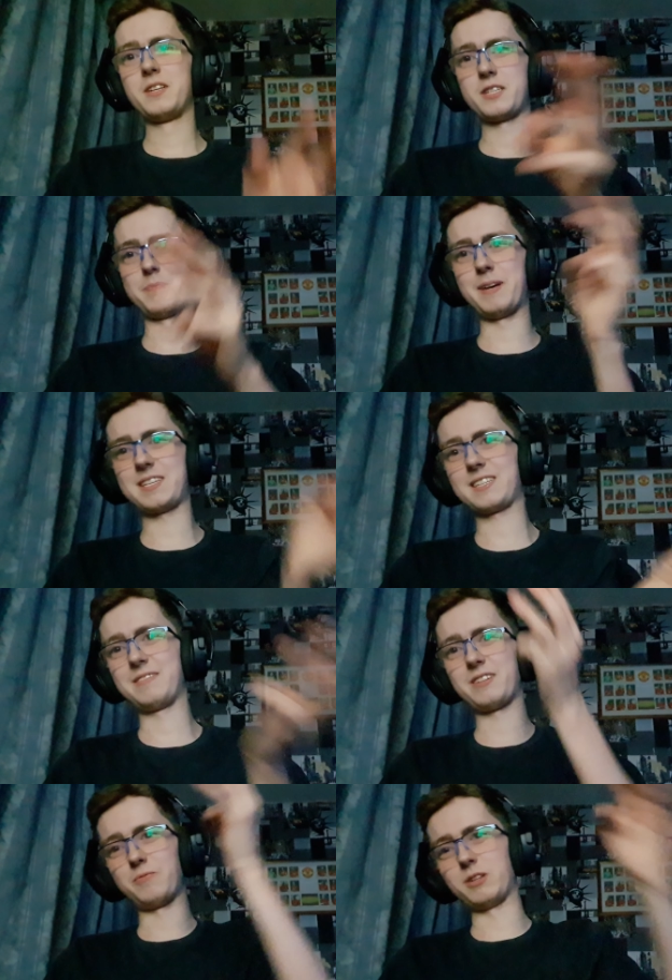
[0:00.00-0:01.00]
So basically,
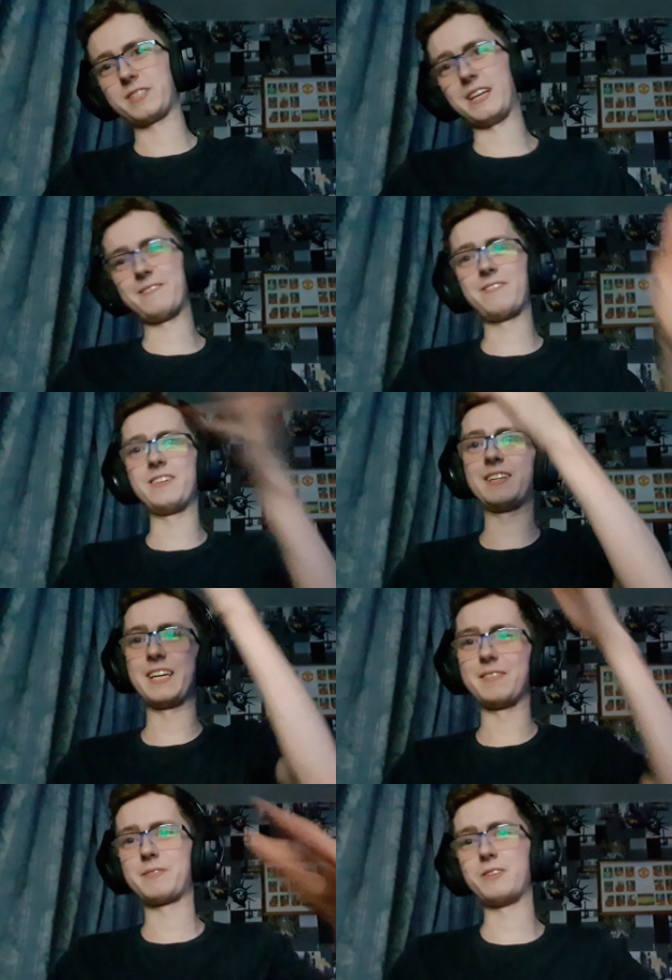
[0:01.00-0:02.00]
we've got West them three
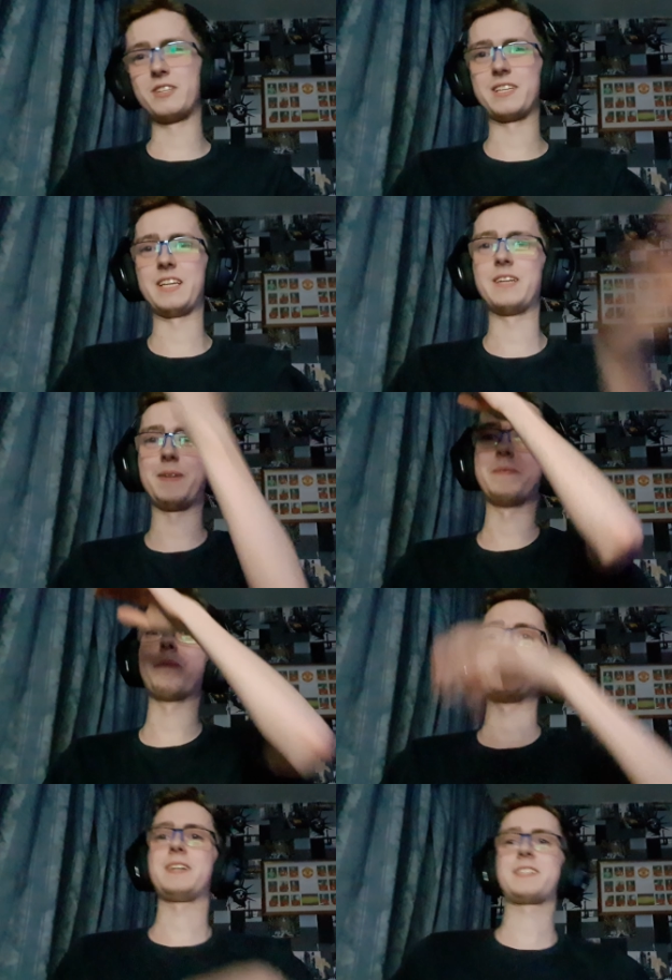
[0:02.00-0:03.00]
games first, and then I make my
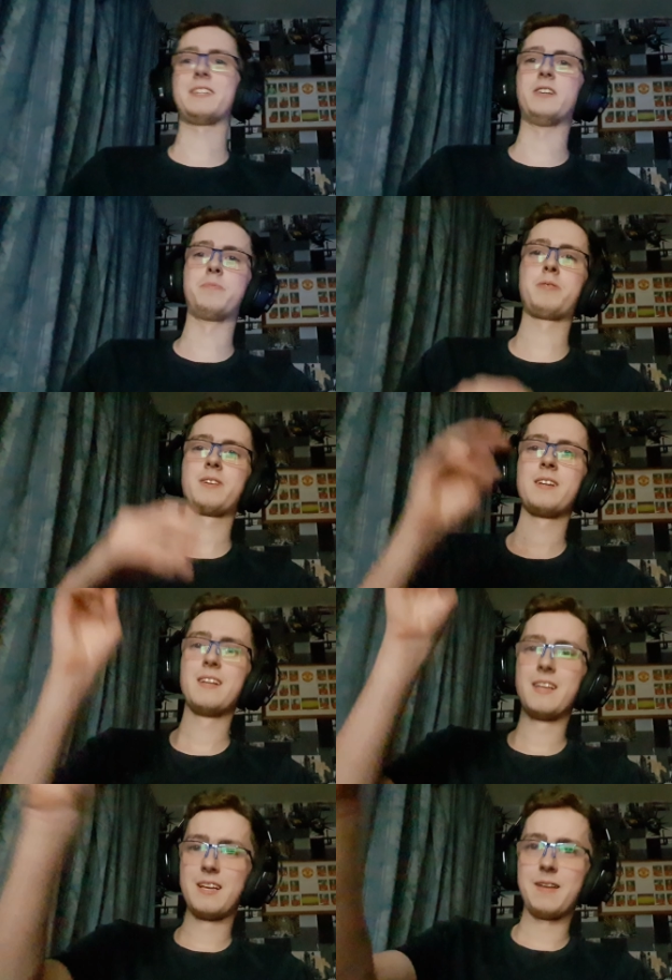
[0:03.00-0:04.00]
prediction up.
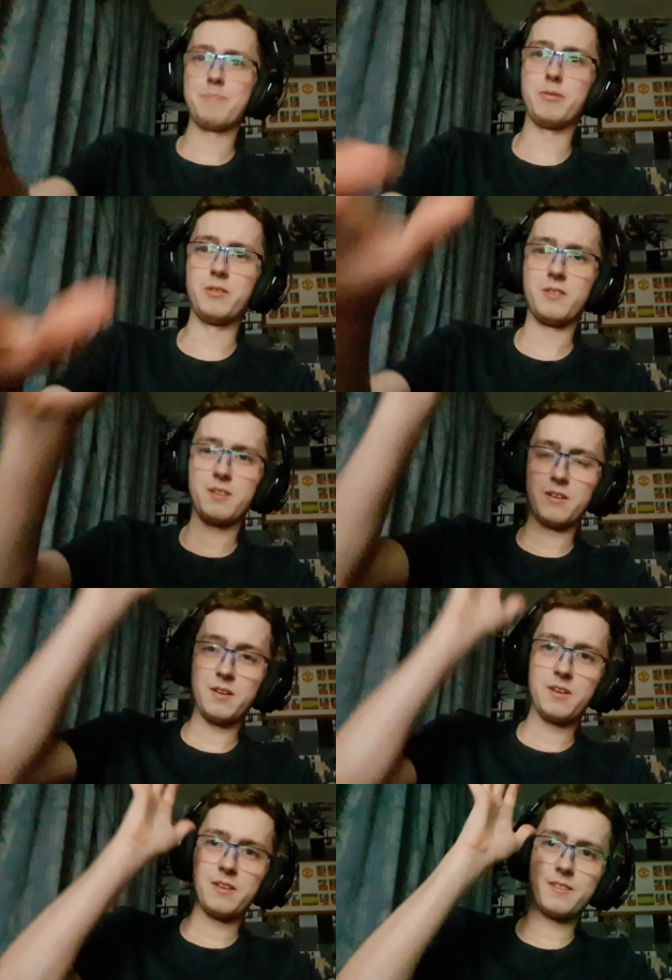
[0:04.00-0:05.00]
But
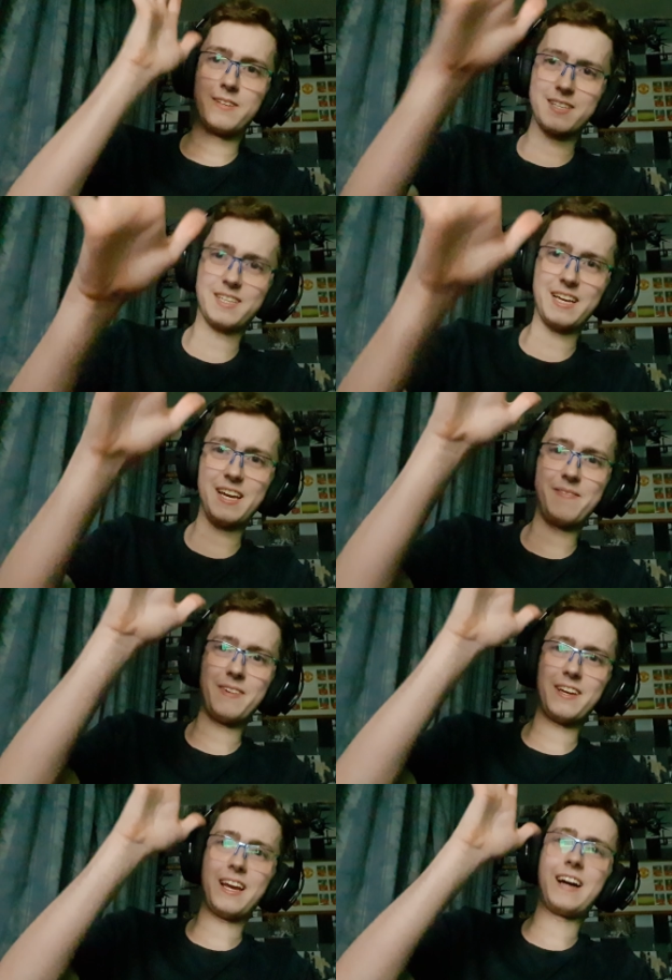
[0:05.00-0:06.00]
this game,
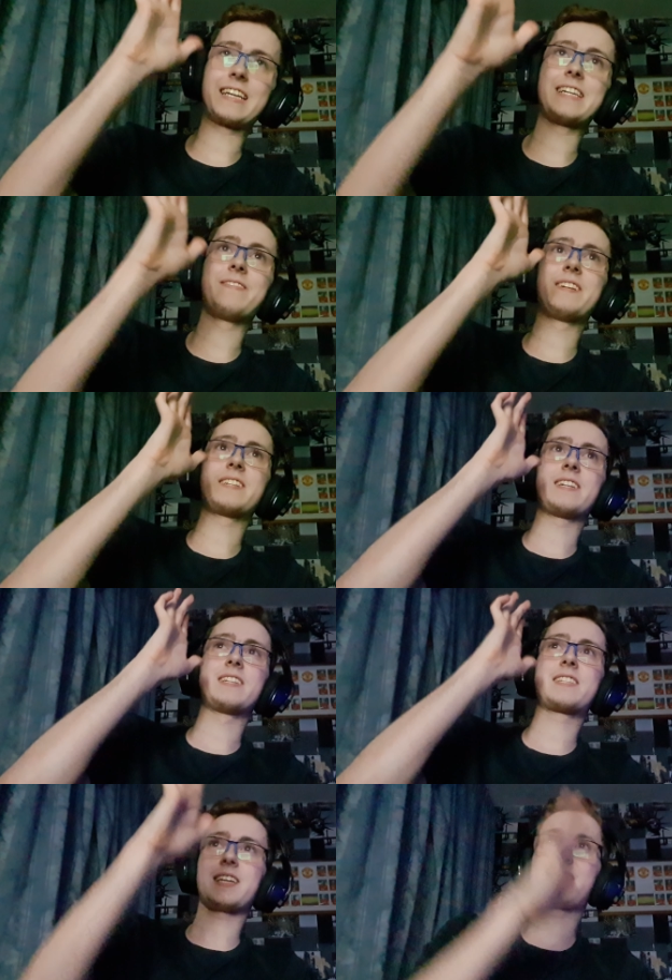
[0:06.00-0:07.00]
I give it a
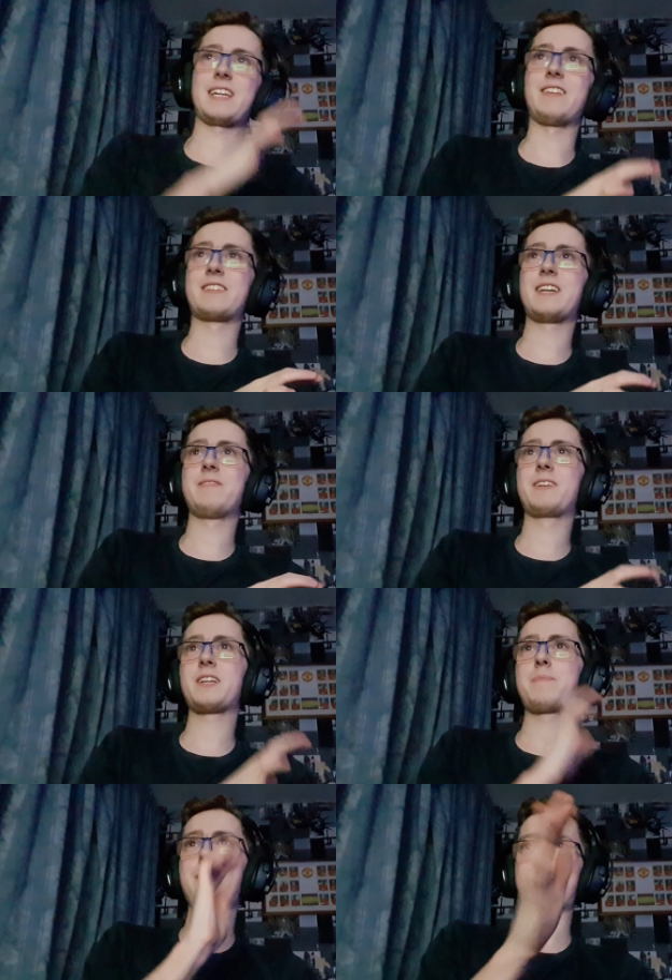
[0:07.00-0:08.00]
6 out of 10. We
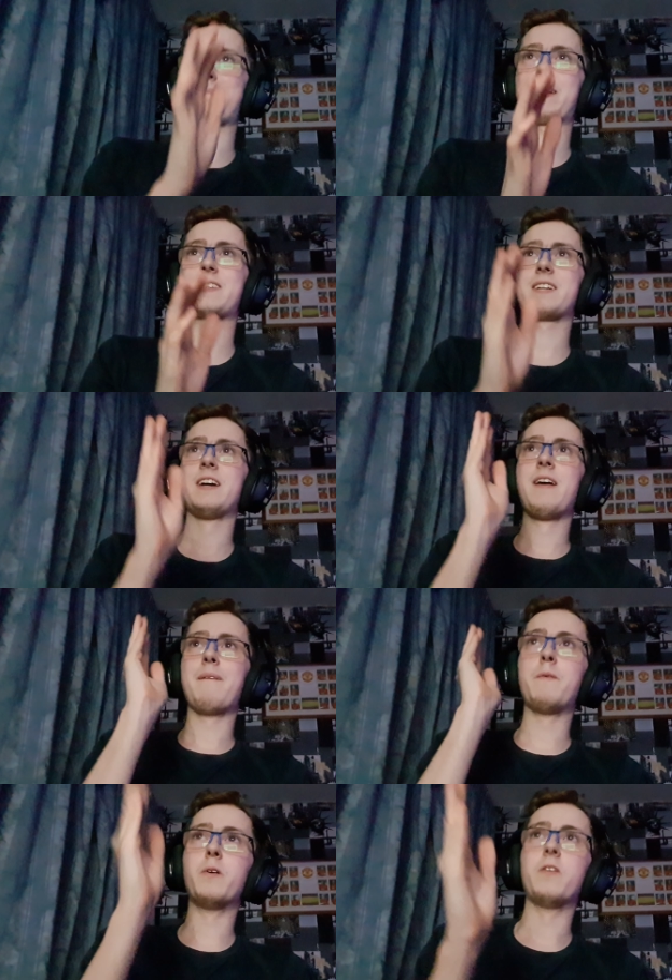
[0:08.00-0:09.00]
could have played better,
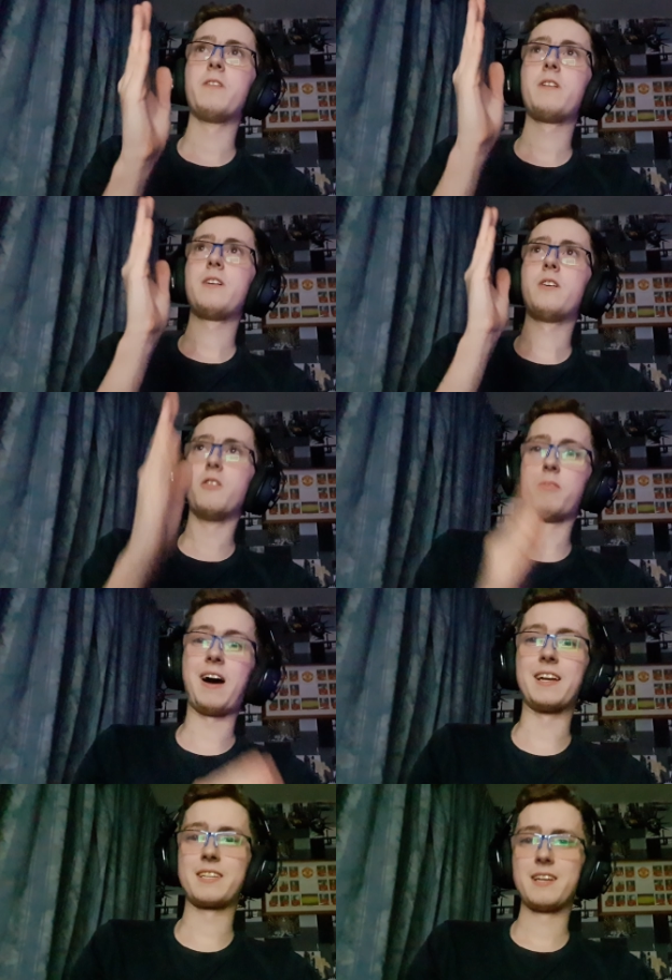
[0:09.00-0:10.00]
but
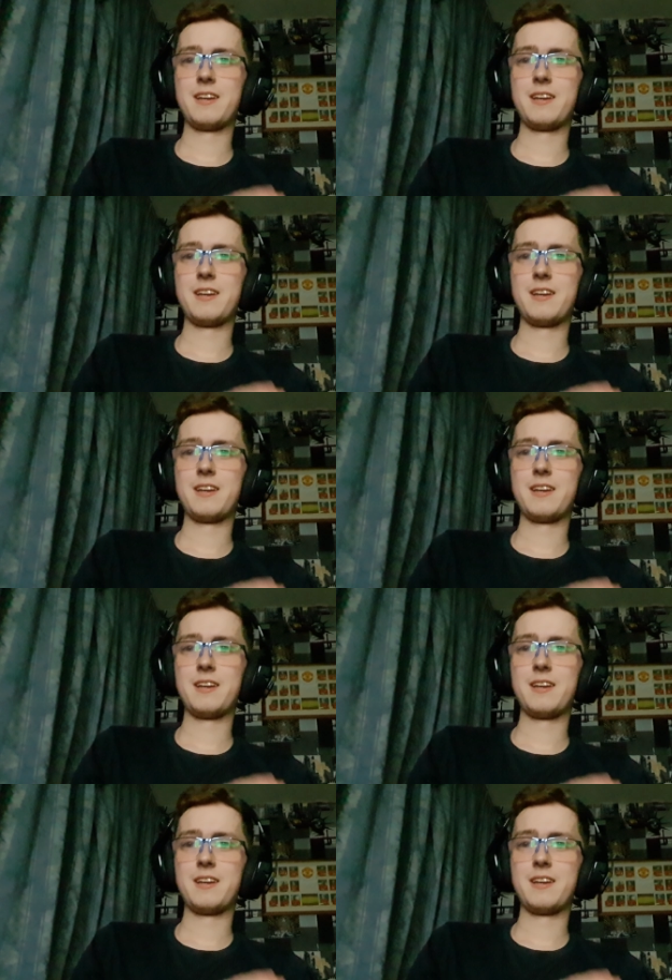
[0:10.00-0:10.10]
alright.